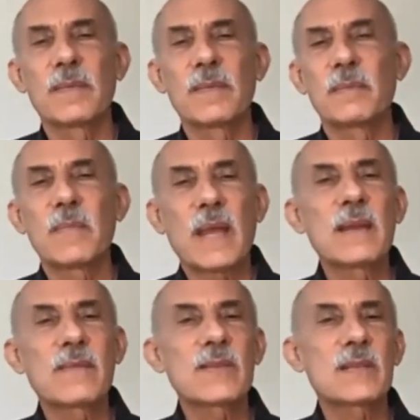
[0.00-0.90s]

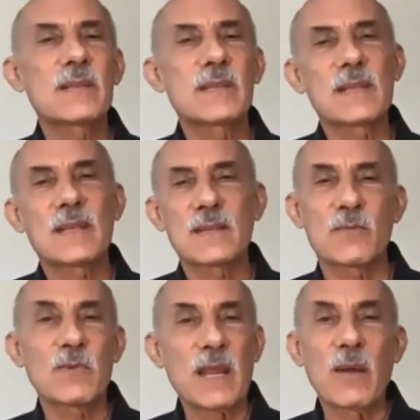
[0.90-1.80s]
magnificence and its
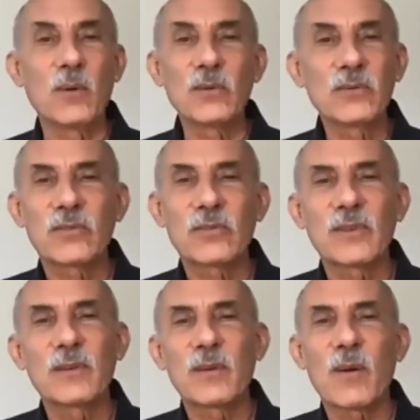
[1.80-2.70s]
wrinkles,
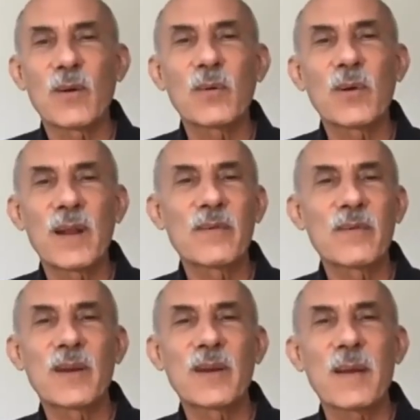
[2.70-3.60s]
you know, or
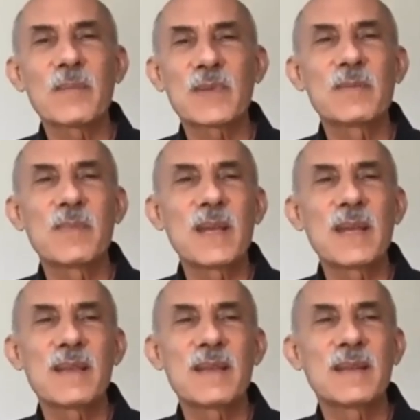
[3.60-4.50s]
whatever it happens to
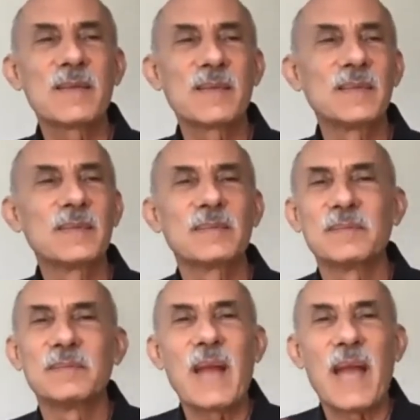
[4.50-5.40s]
be that
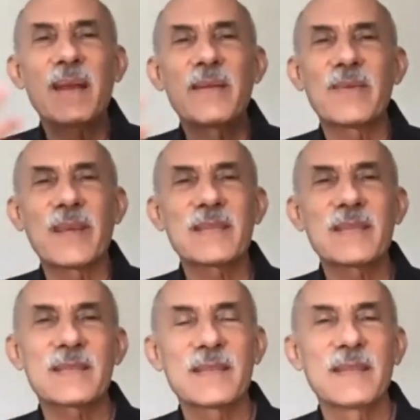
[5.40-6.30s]

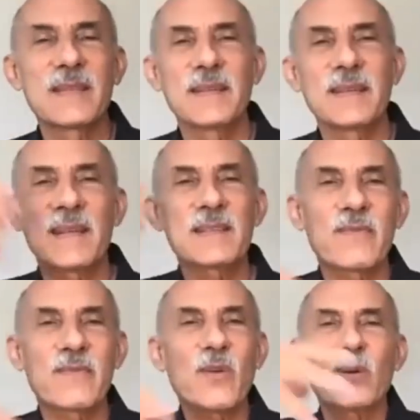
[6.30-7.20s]
manifests. It has
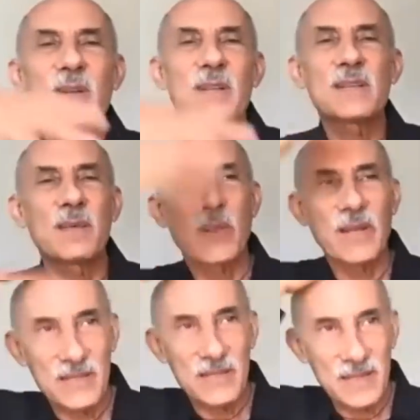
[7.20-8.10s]
fur in some
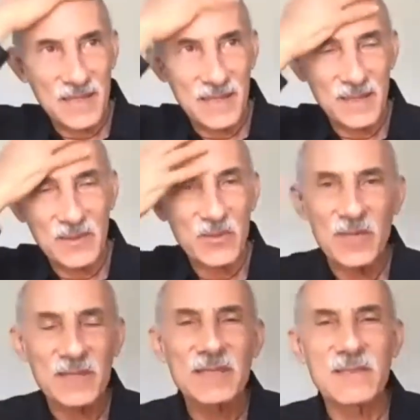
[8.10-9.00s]
places and it
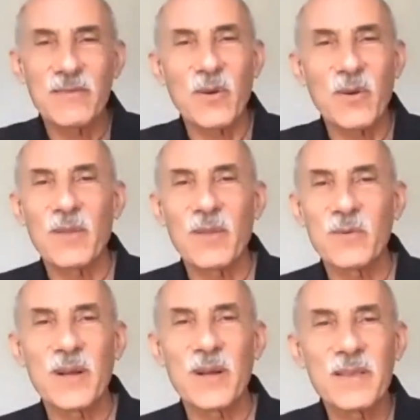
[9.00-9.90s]
loses its fur
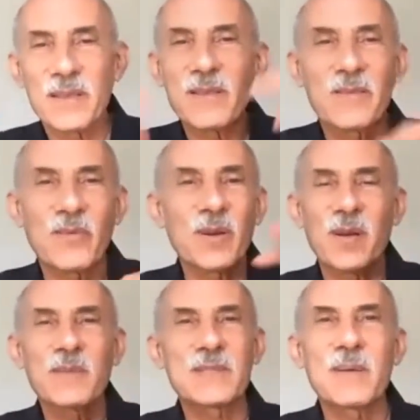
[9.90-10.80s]
otherwhere, and then the fur
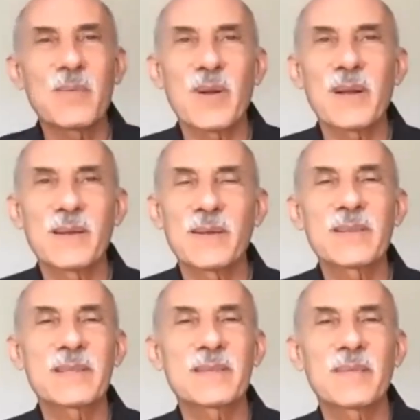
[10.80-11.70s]
comes somewhere else.